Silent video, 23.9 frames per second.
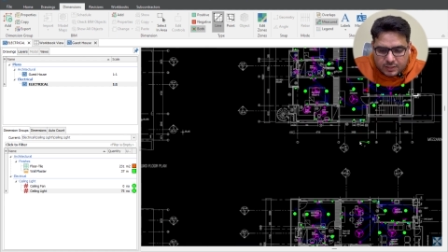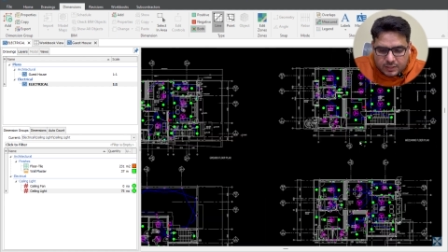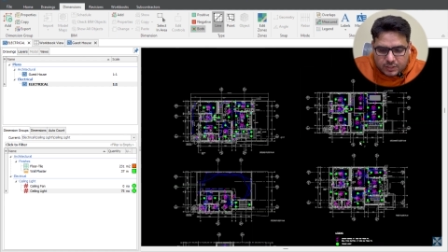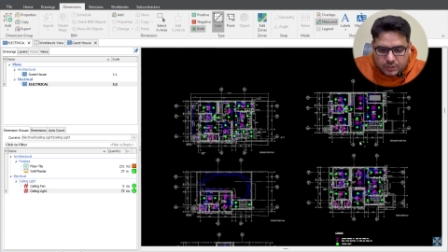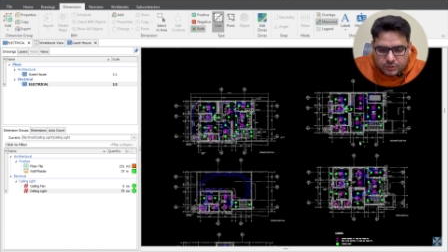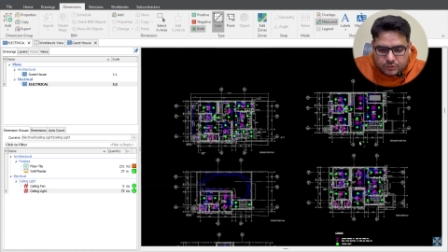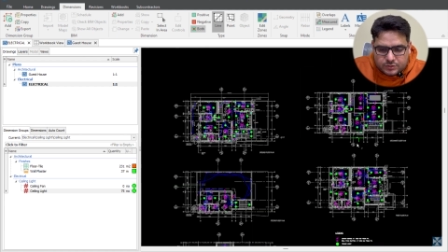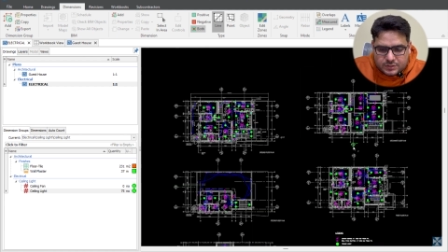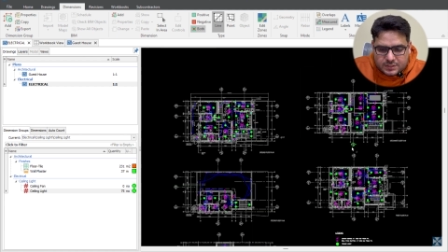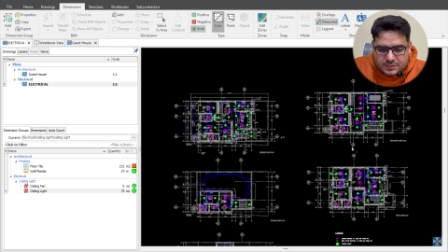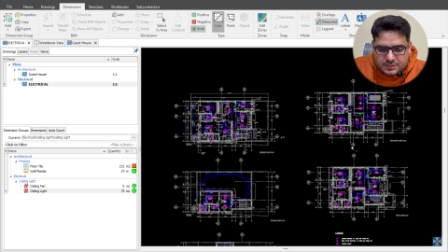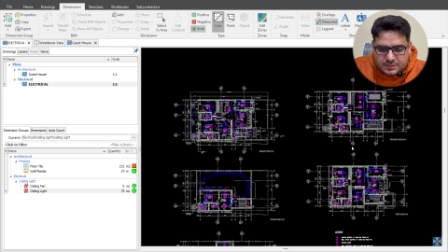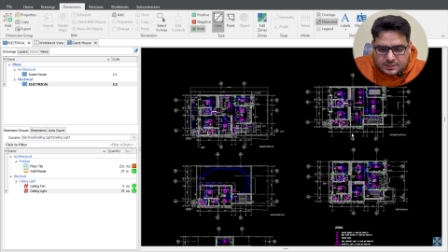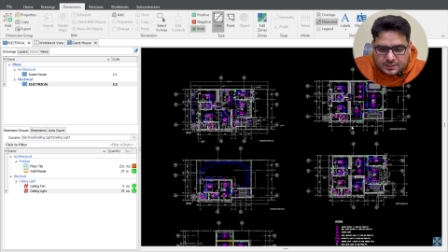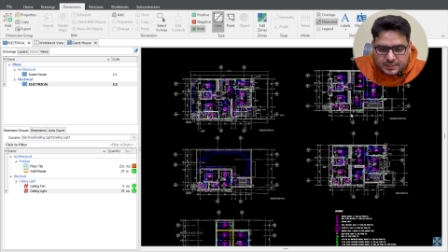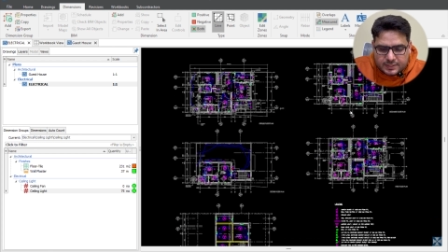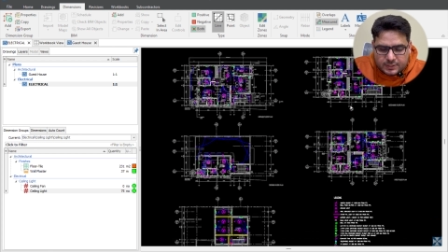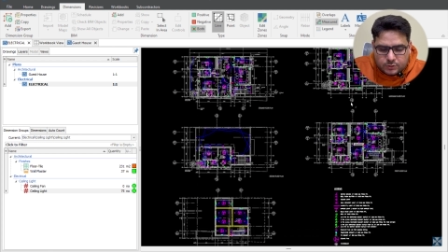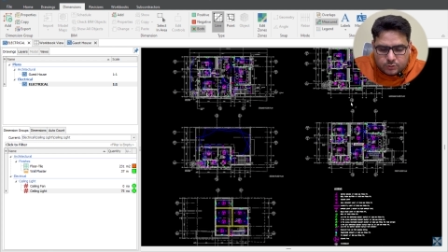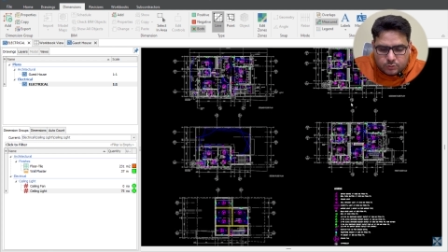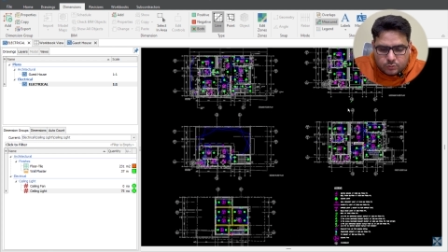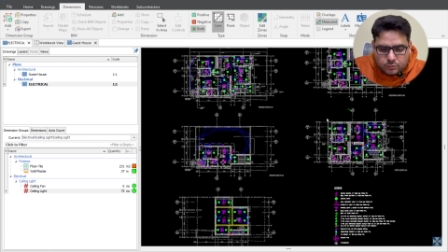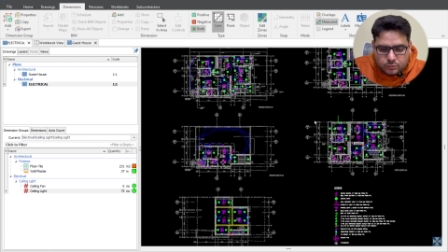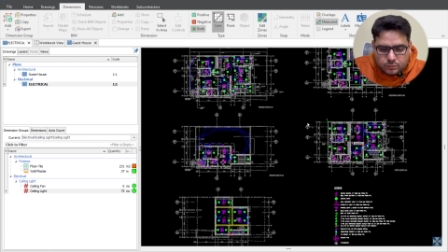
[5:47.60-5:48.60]
You just
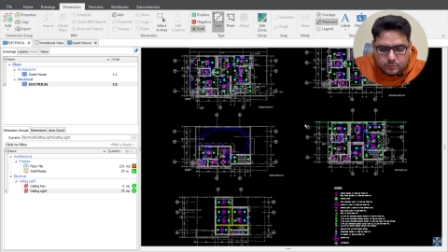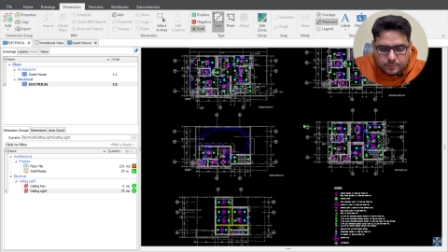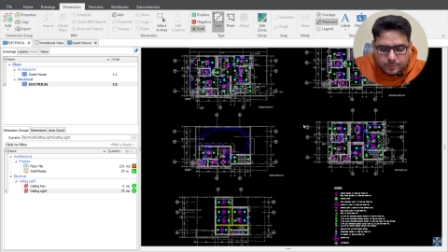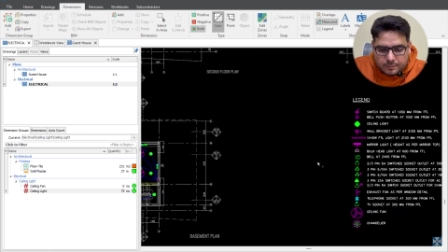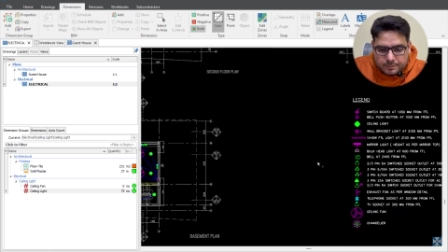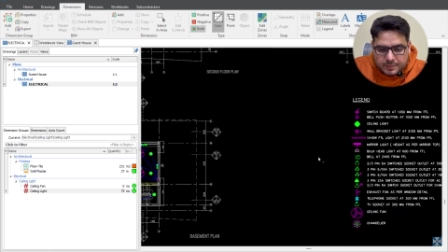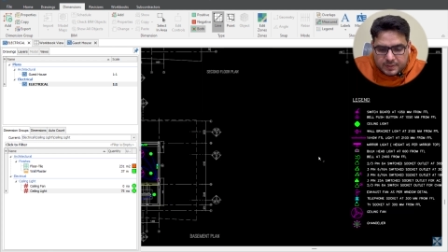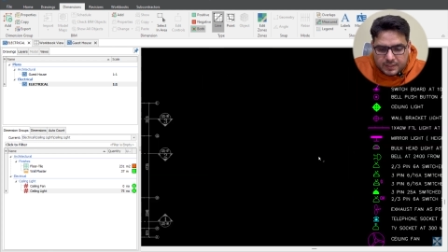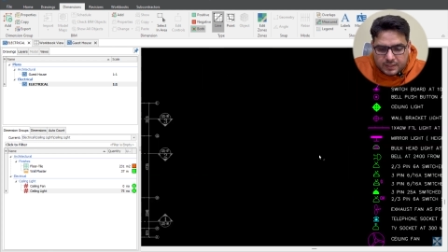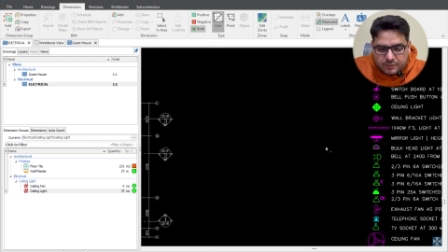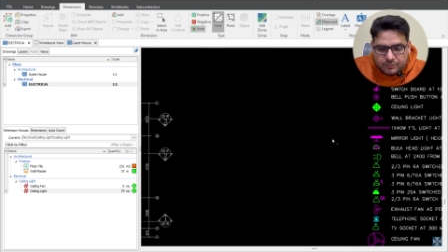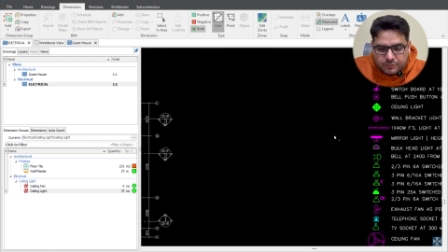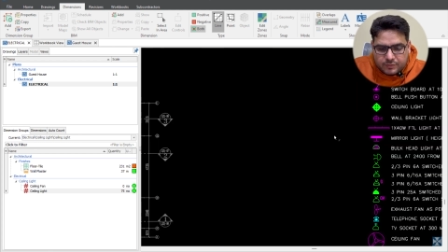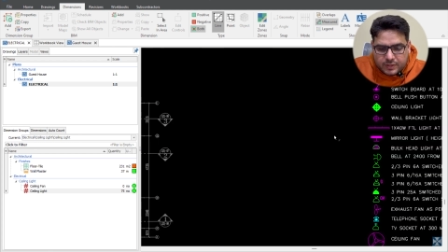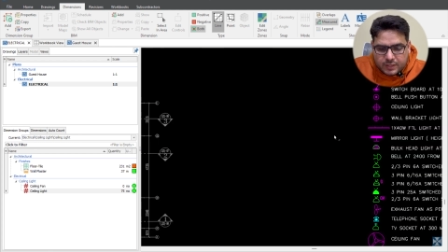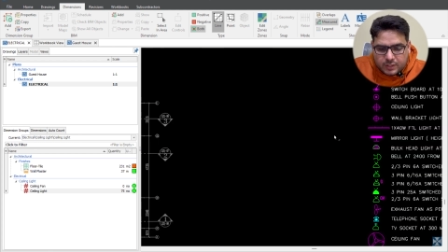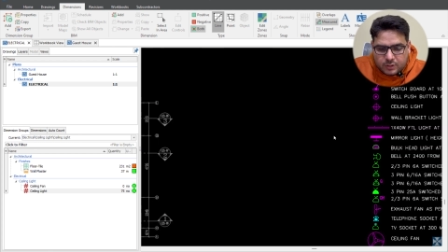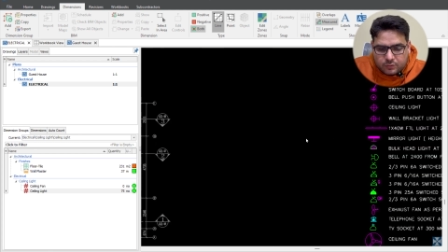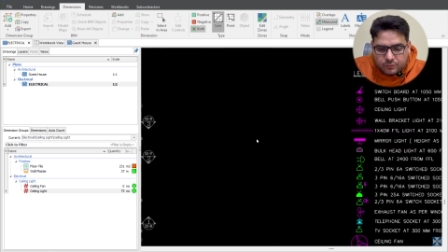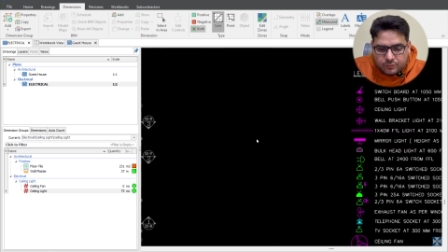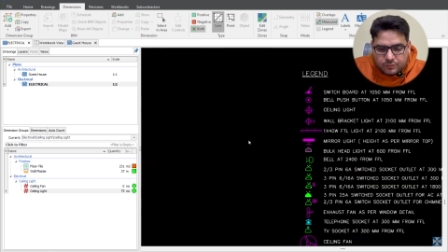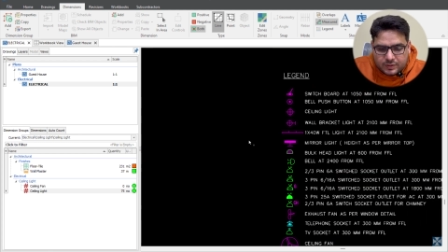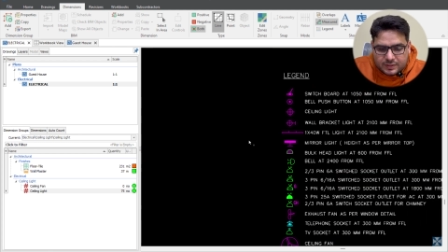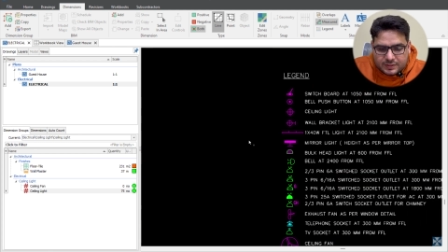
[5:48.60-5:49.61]
need to be aware
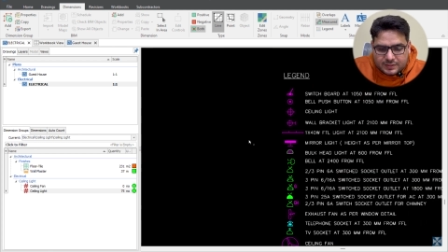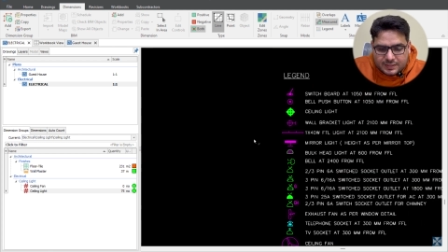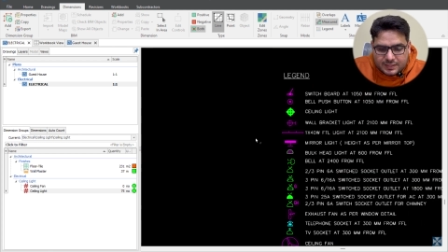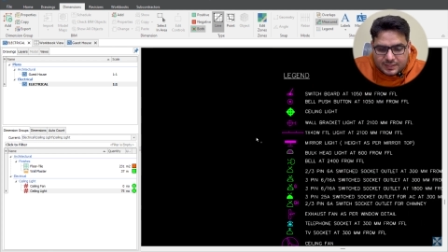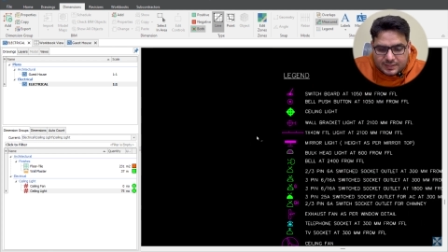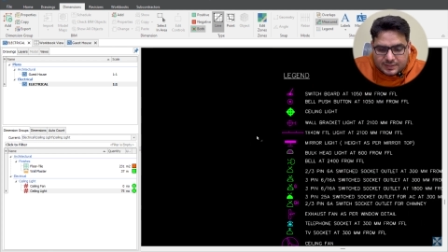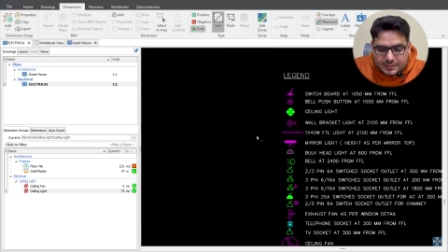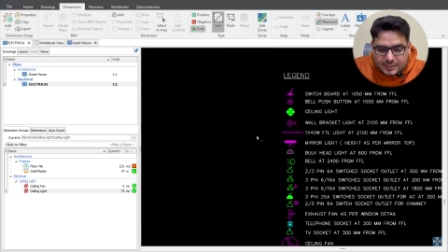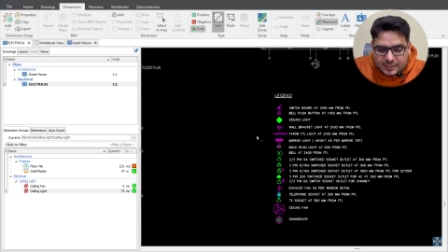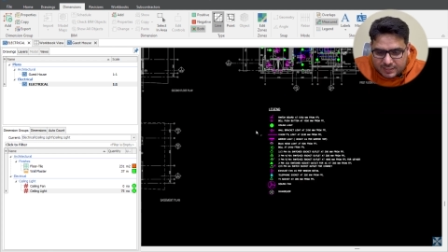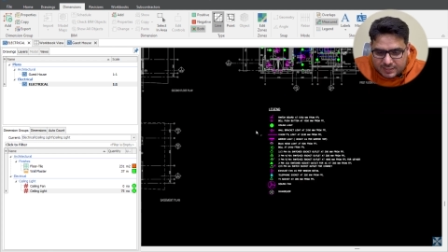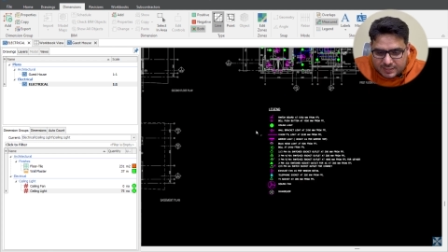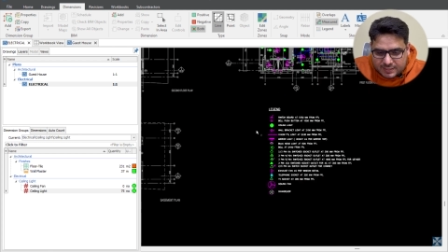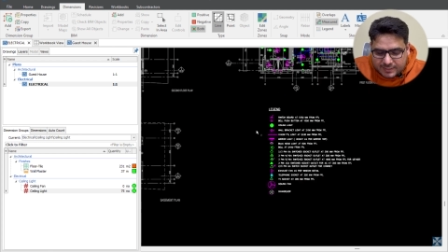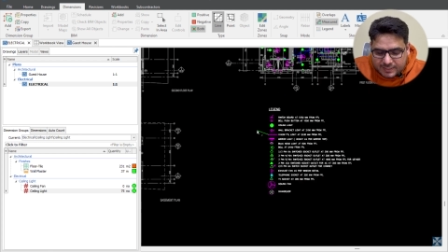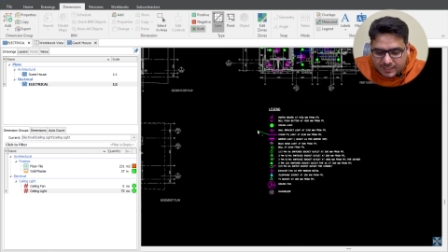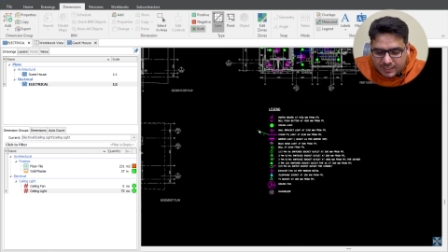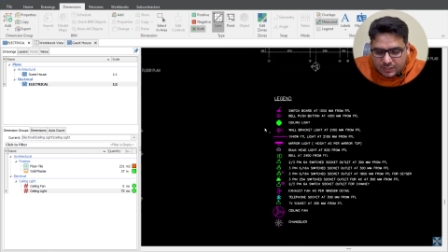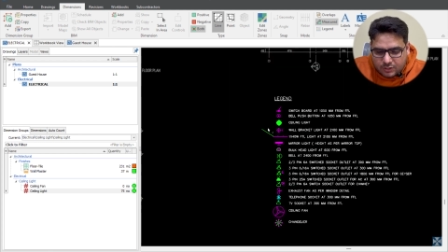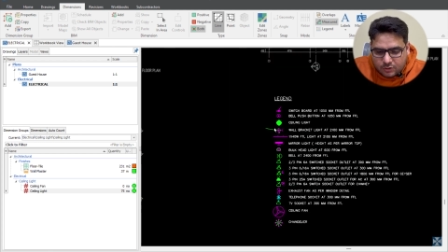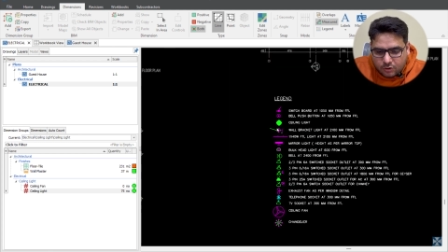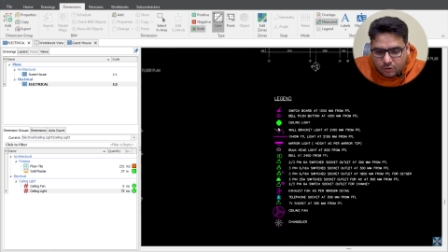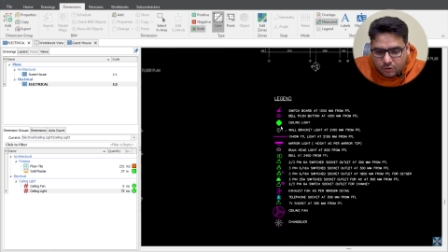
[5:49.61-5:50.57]
of one thing that it will